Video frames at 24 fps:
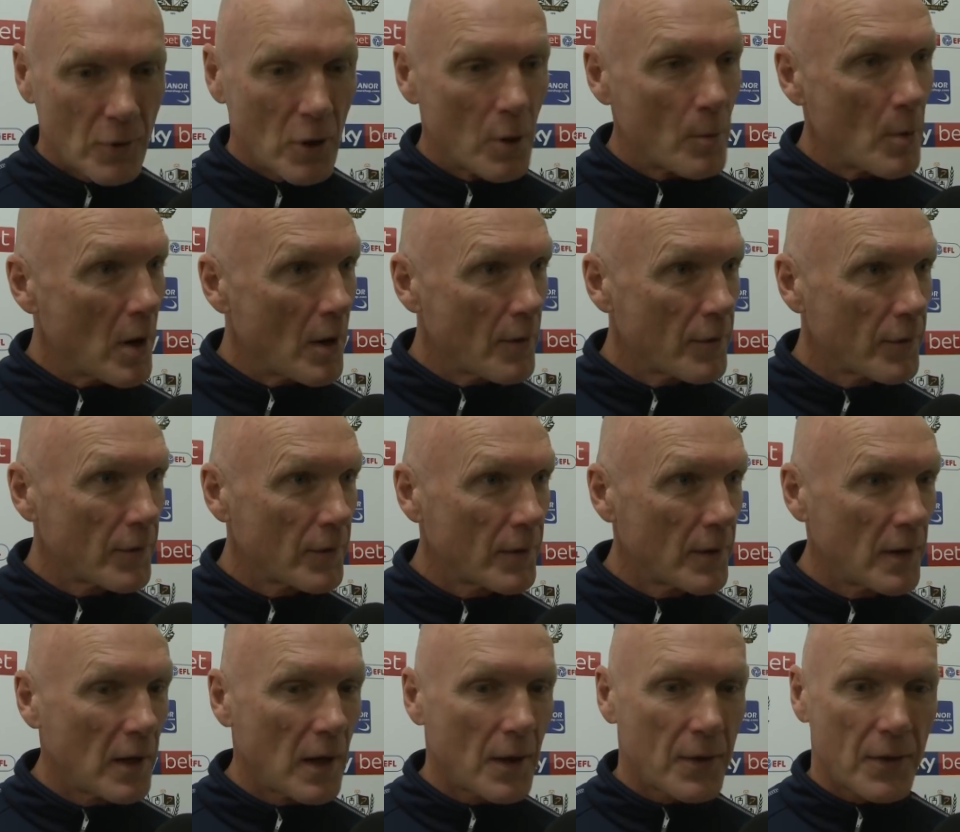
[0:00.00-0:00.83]
come
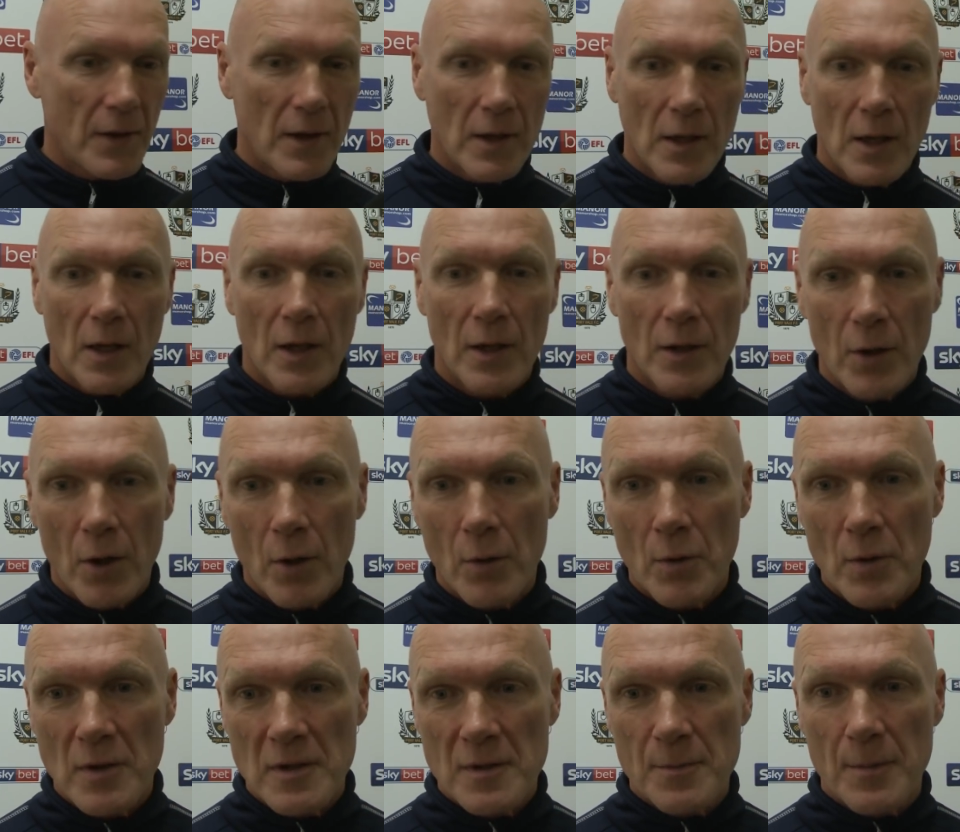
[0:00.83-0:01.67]
off, and I think you can
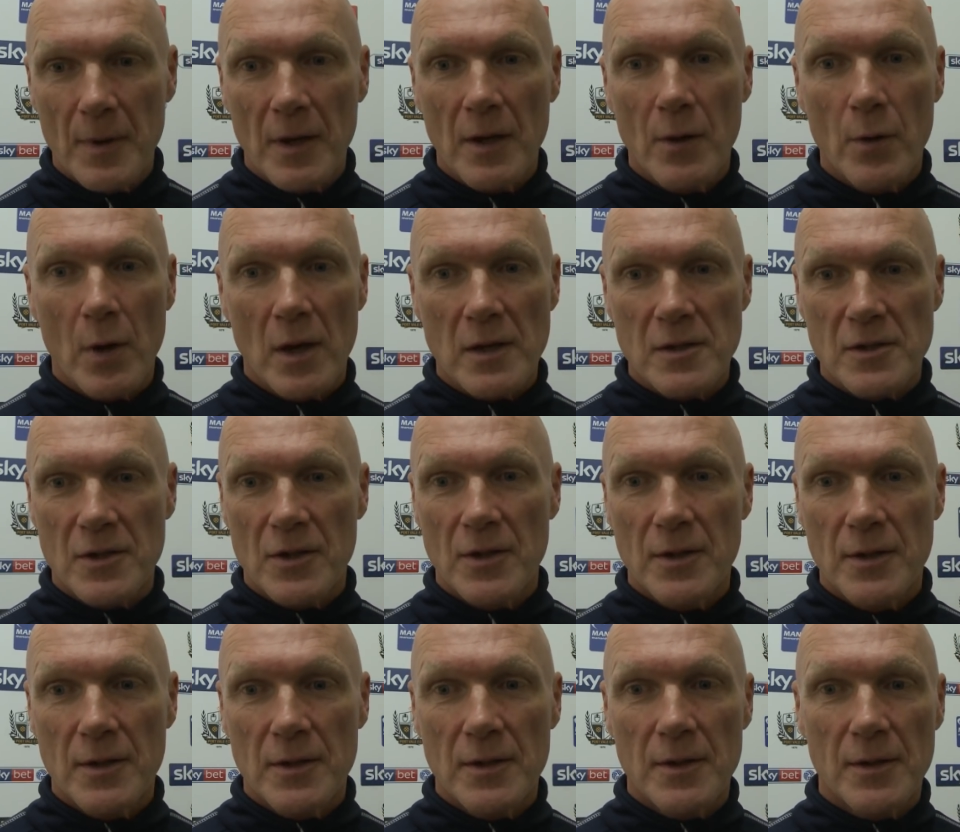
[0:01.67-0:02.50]
always be
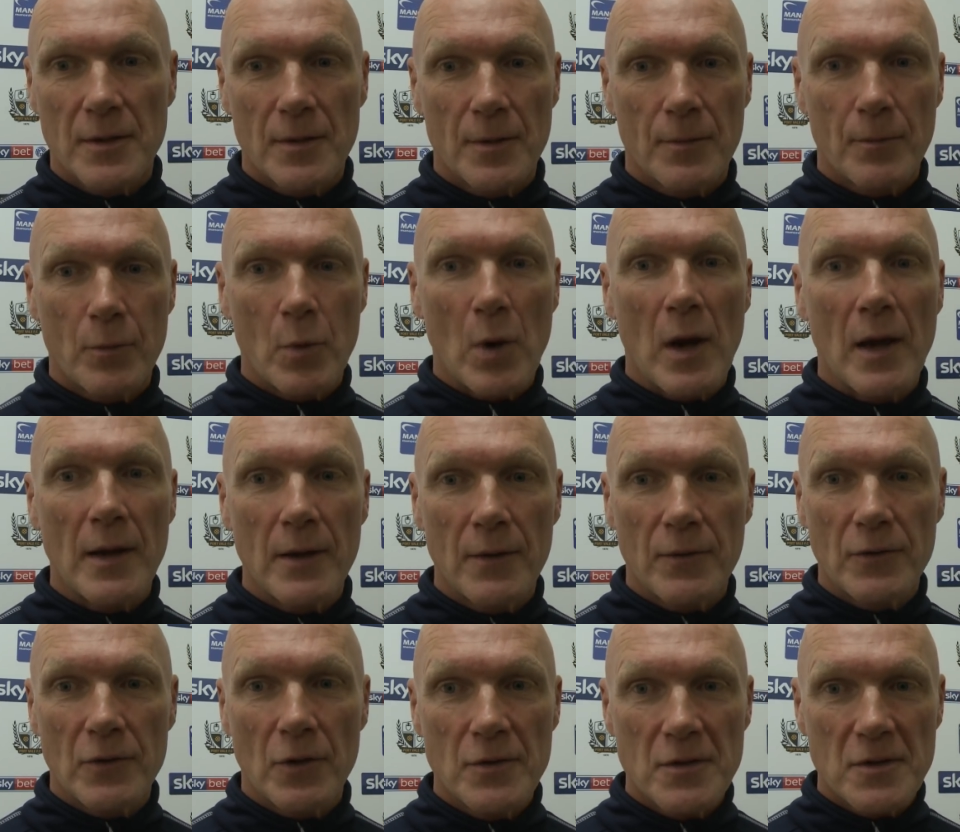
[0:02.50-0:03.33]
questioned why
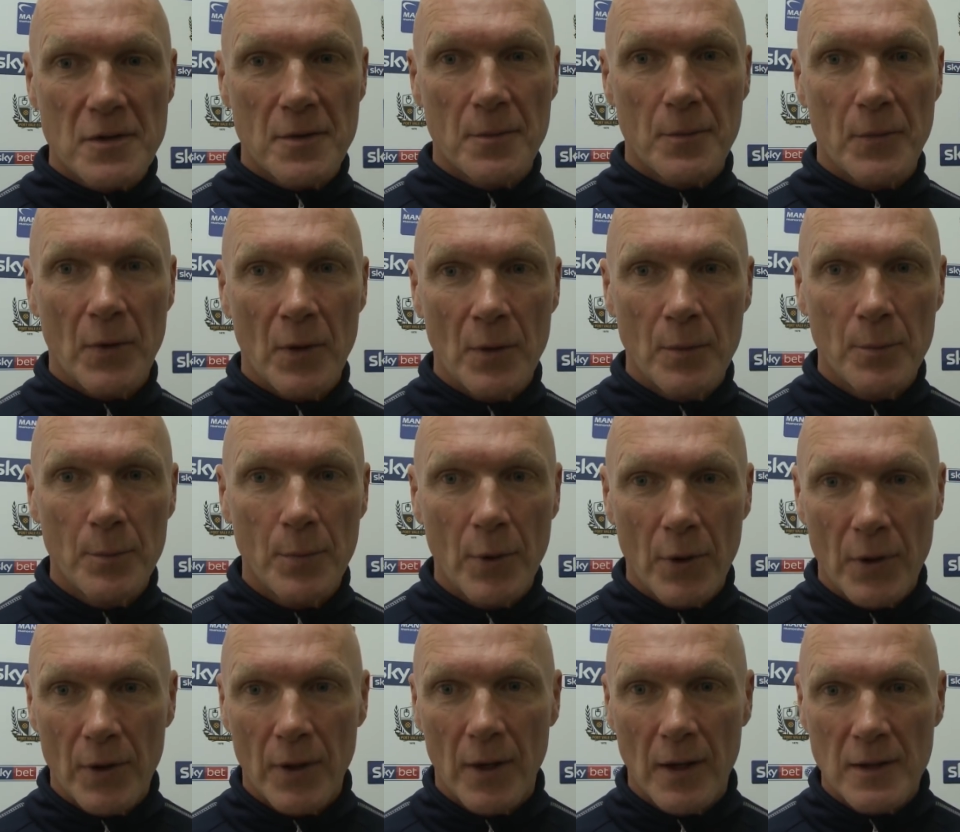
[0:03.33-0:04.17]
you've done something,
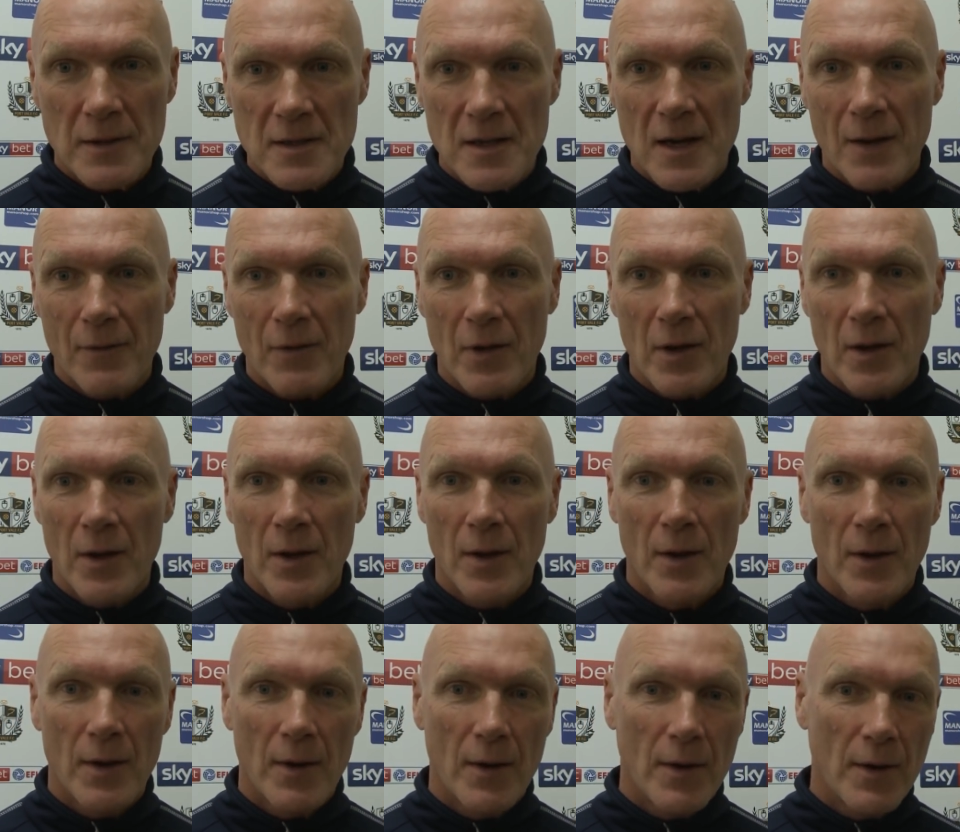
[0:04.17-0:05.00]
but it's never,
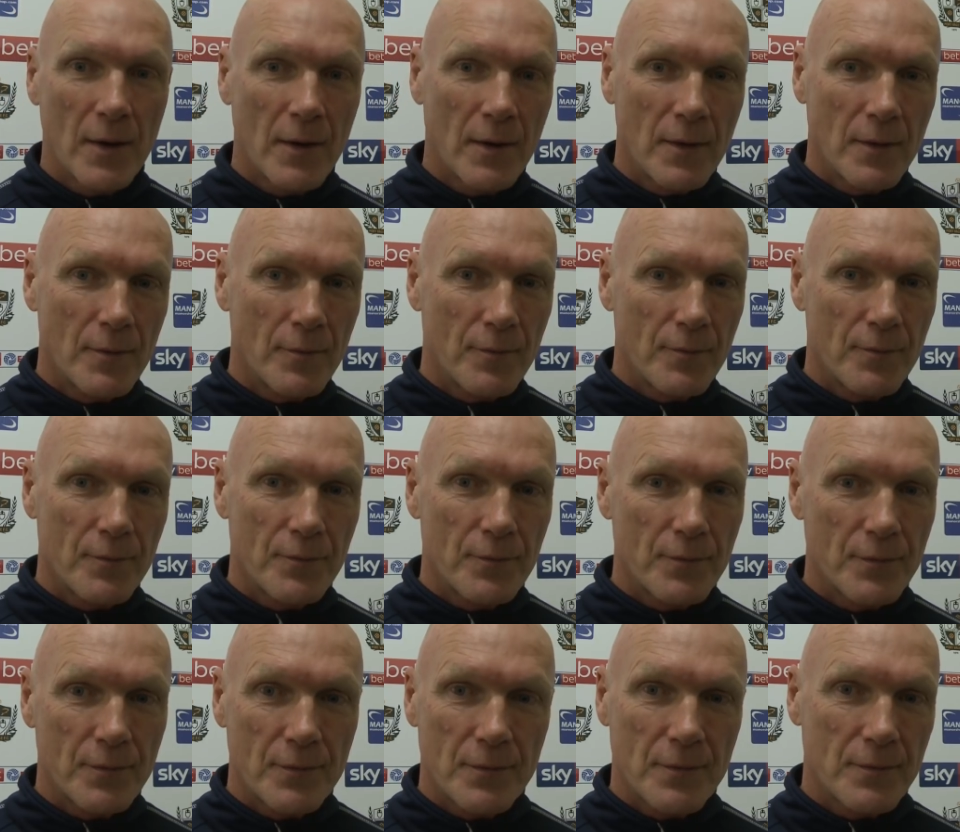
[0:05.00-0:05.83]

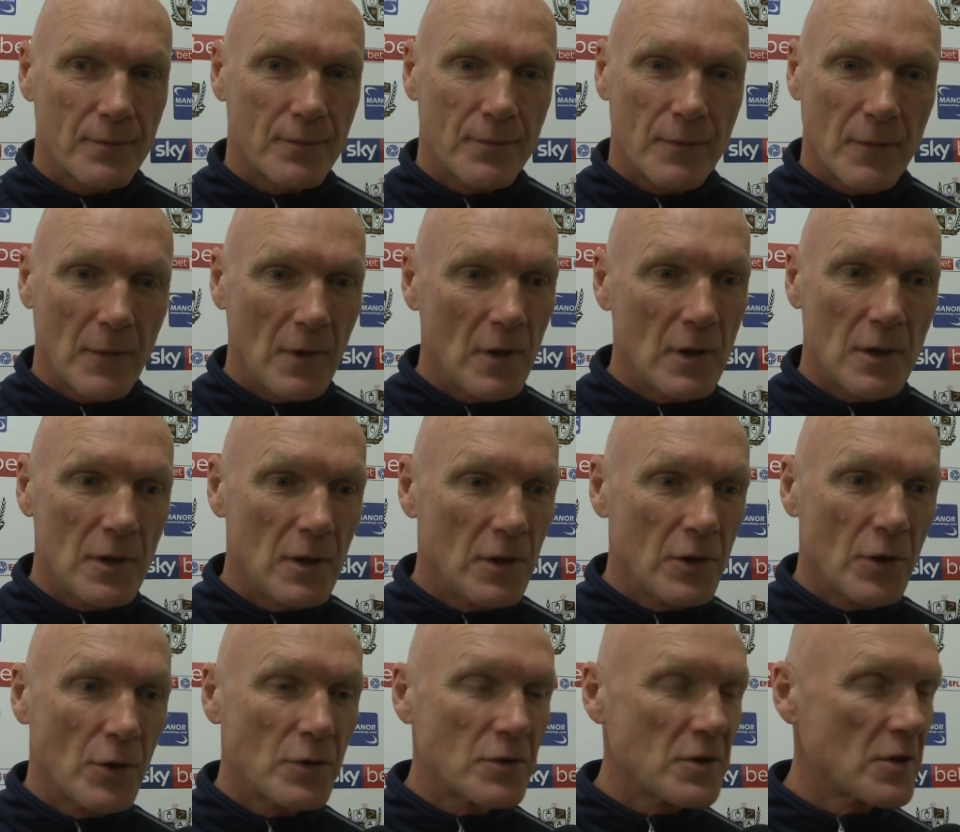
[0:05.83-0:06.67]

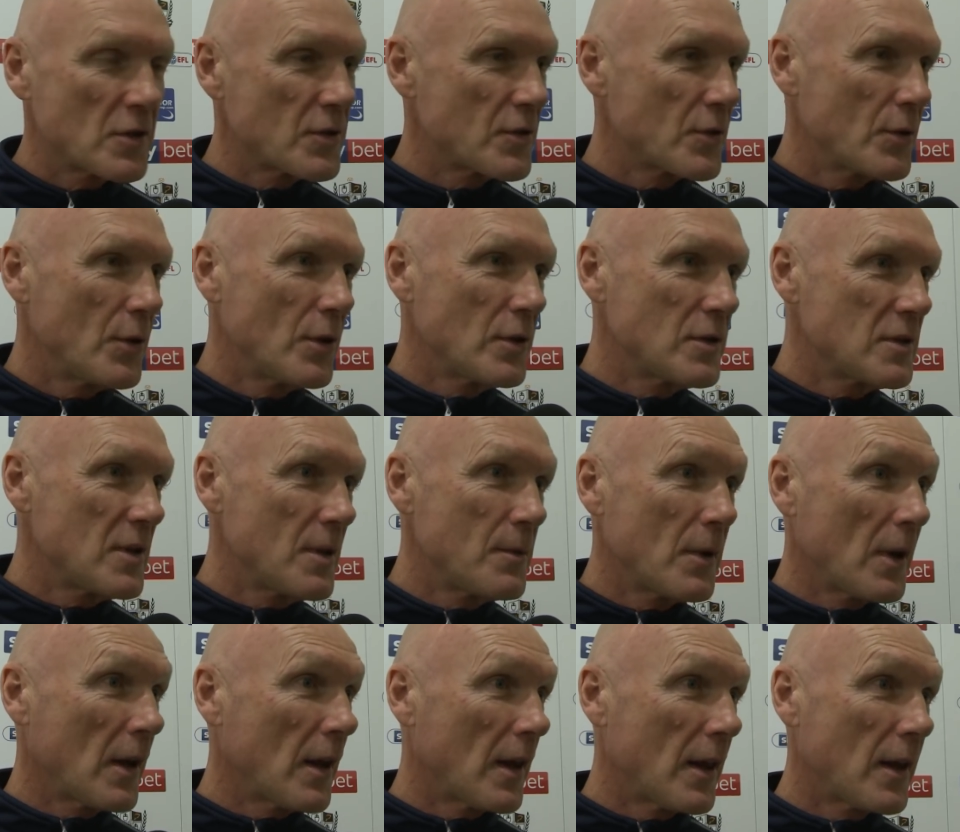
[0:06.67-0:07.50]
you don't just throw a
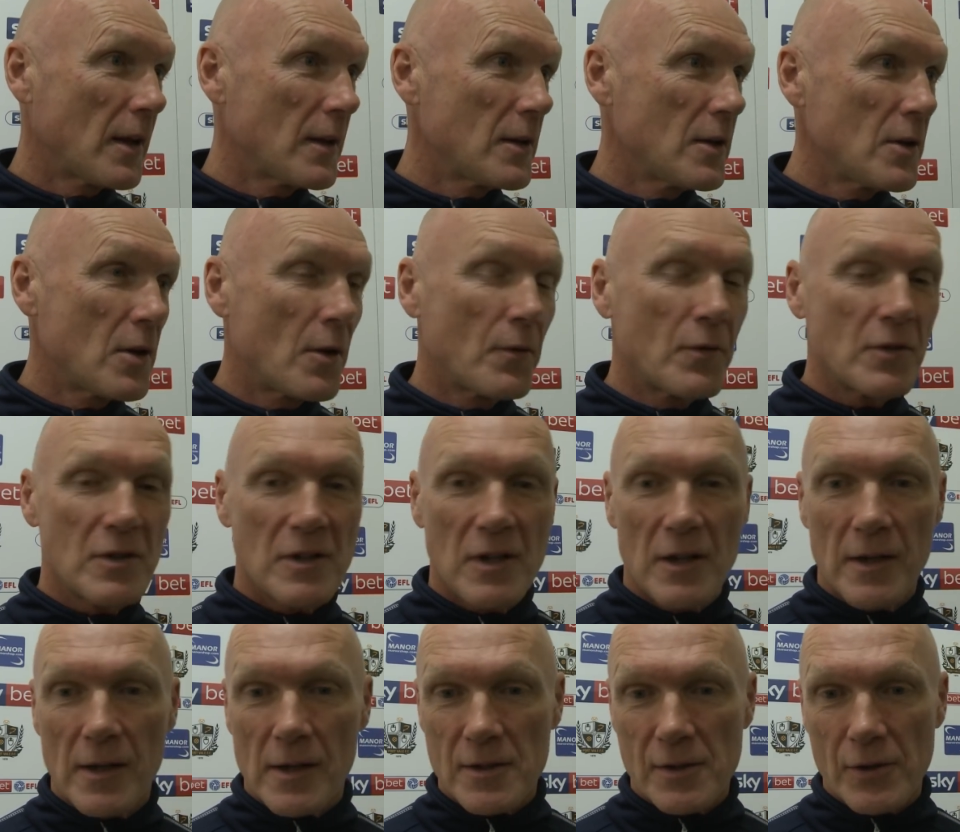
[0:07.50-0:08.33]
team together, you
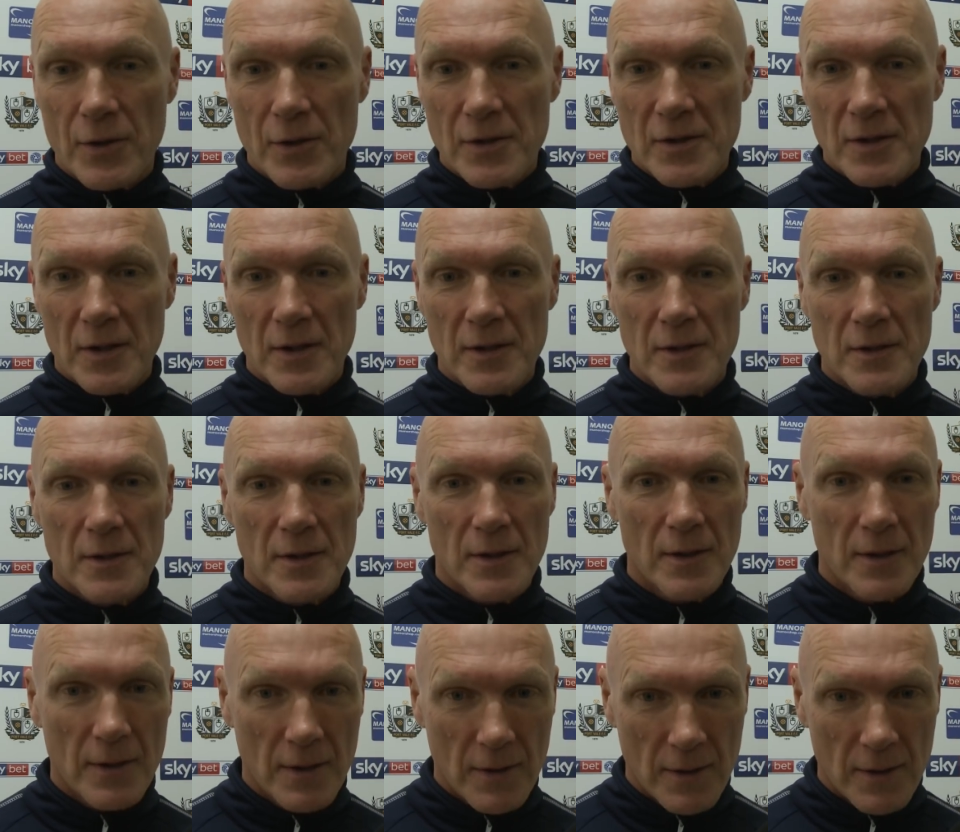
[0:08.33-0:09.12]
obviously discuss it,